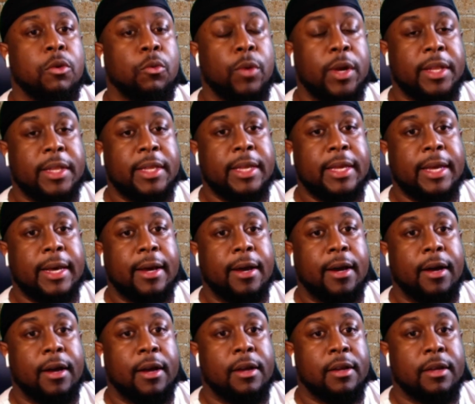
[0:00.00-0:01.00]
with
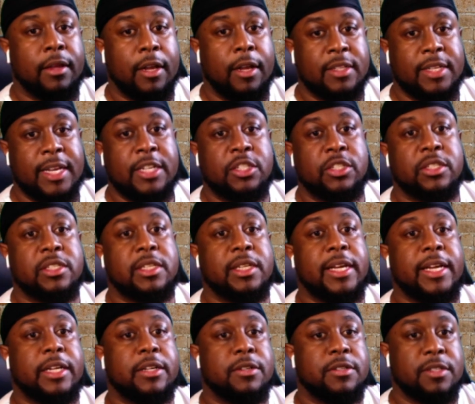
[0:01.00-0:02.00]
the Los Angeles
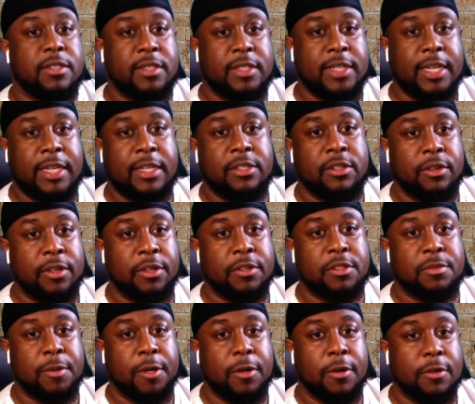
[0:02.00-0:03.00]
Lakers and San
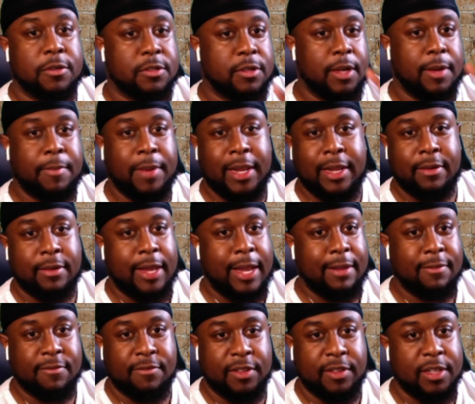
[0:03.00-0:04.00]
Antonio Spurs. I might have
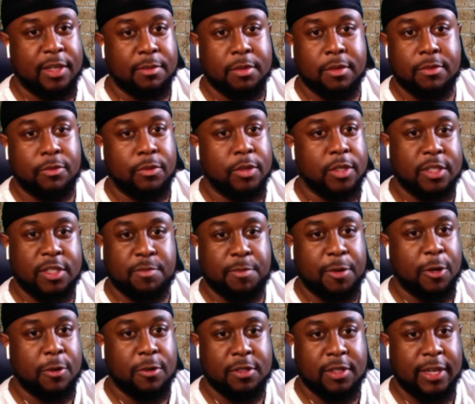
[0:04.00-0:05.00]
got them flipped, with
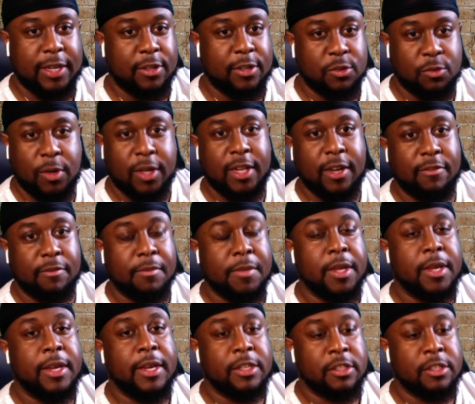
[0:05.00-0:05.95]
Spurs, Lakers, one of them.